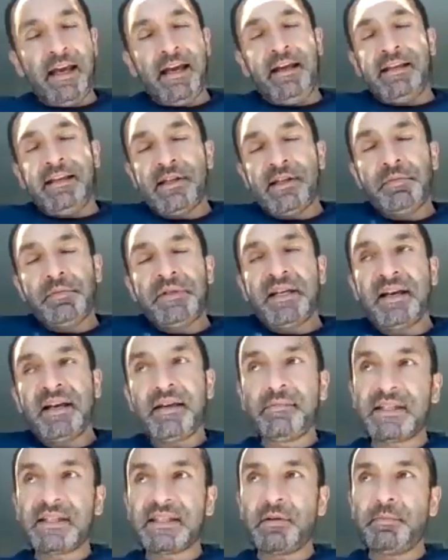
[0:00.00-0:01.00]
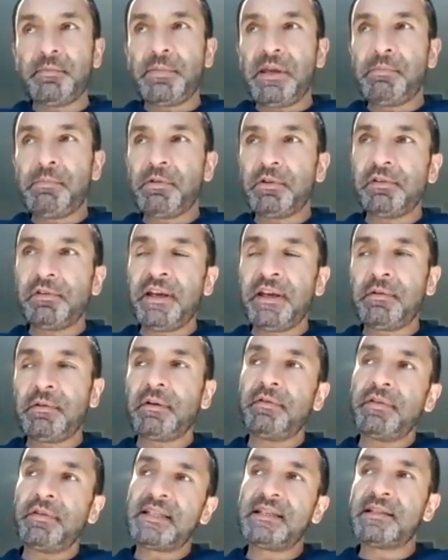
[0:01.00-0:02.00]
Sometimes some people think,
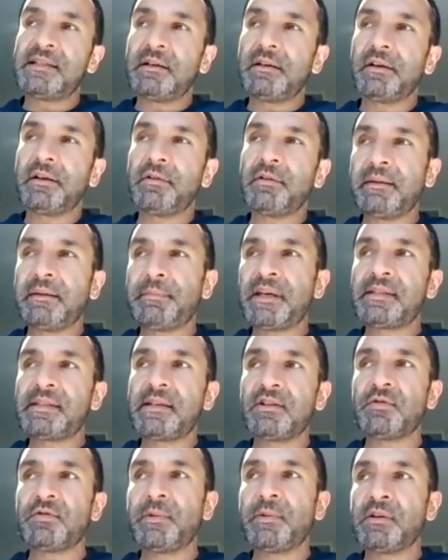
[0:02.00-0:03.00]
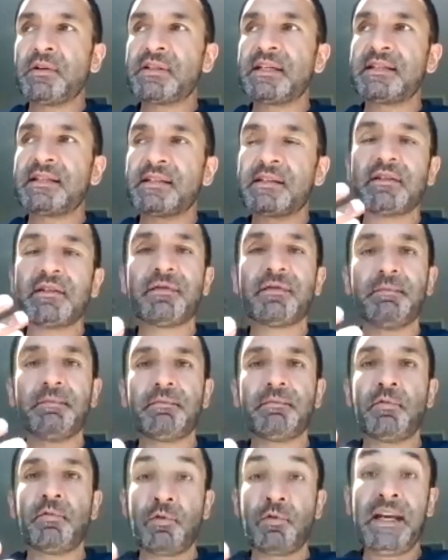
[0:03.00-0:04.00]
well, this is not a great message because it's not
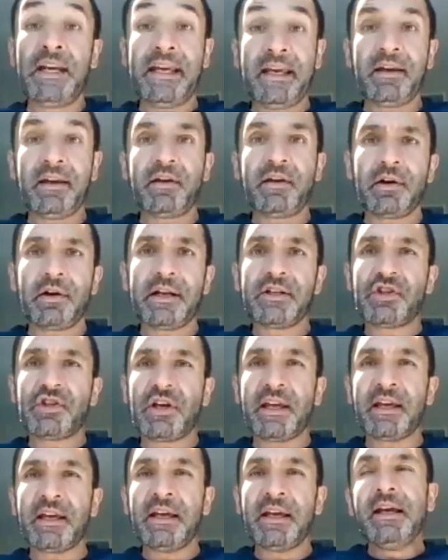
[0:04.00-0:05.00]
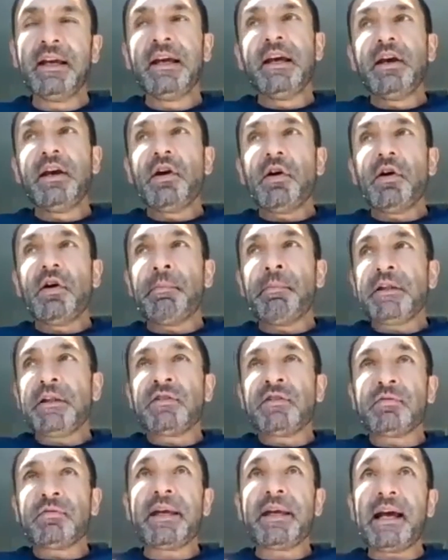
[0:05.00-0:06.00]
really encouraging.
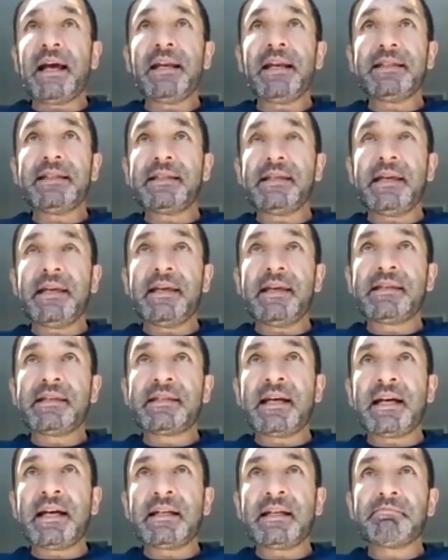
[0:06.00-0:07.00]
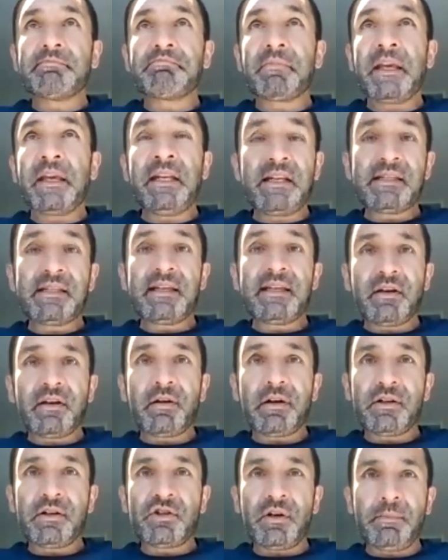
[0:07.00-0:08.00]
But the reality is that it is
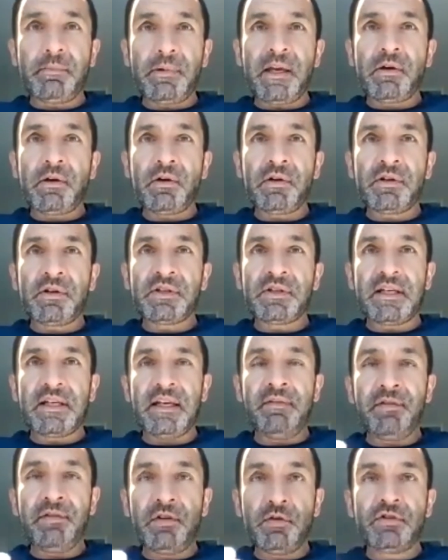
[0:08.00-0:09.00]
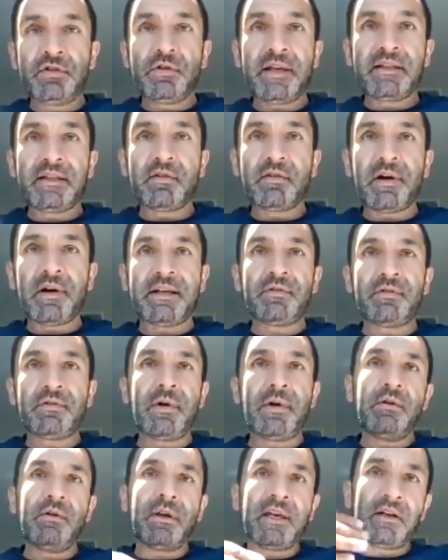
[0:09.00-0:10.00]
encouraging, because if you do it the
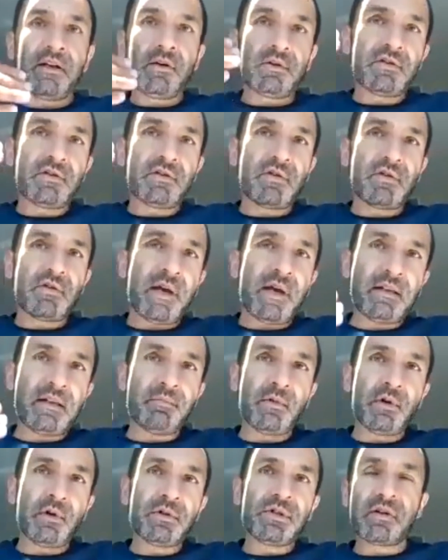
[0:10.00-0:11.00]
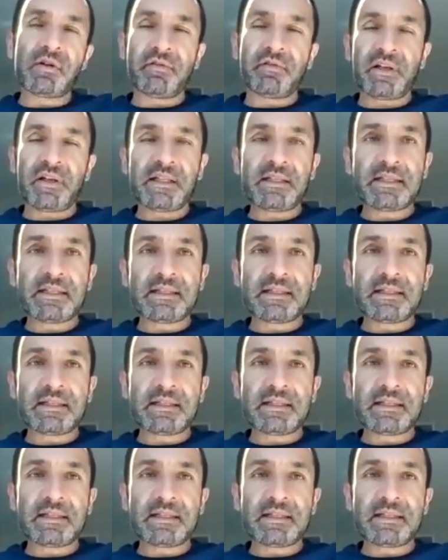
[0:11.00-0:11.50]
right way, you can automate most of it.